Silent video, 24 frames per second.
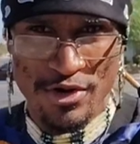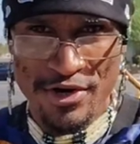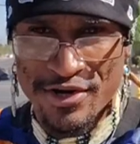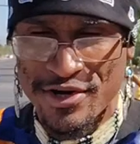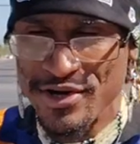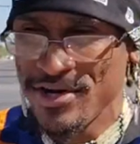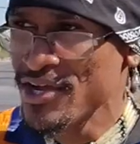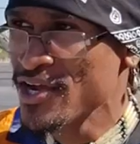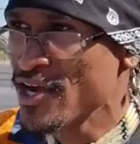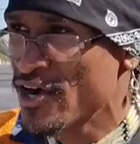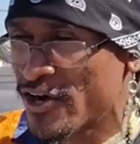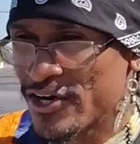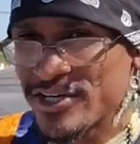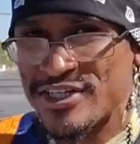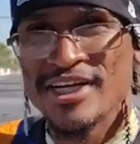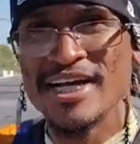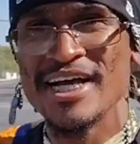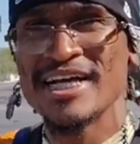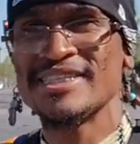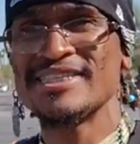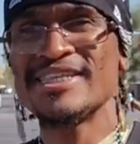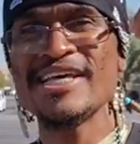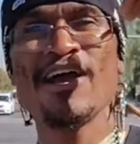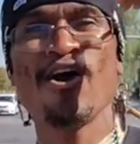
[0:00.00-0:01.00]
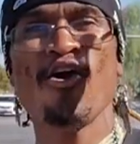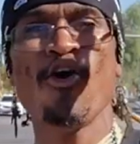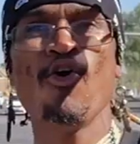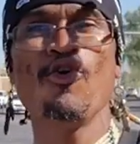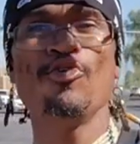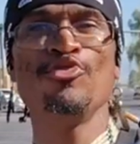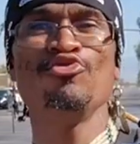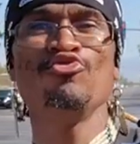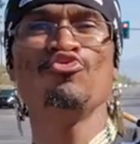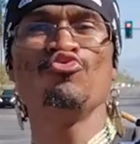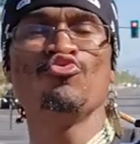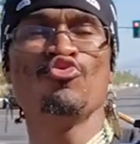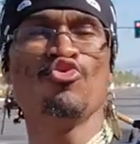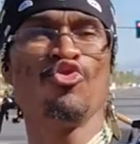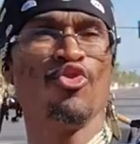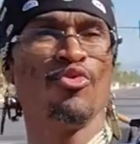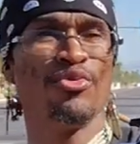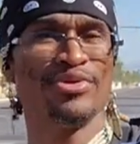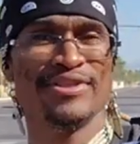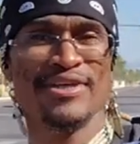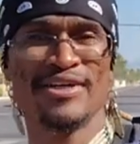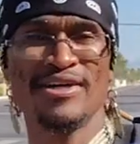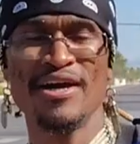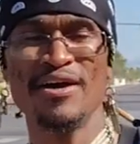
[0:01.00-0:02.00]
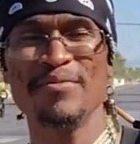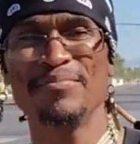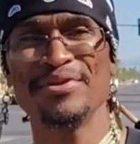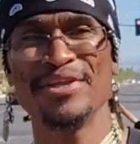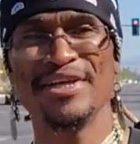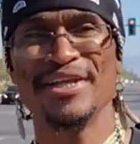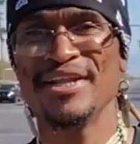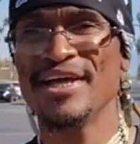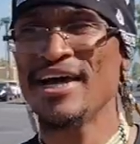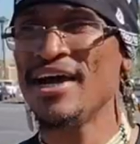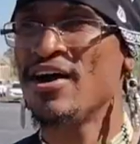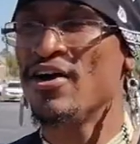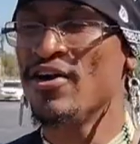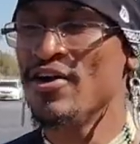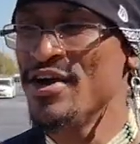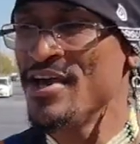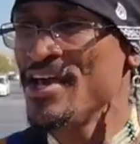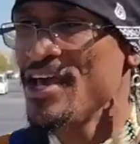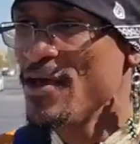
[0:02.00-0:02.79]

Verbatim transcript: order, or should I say whole new rule with the company now.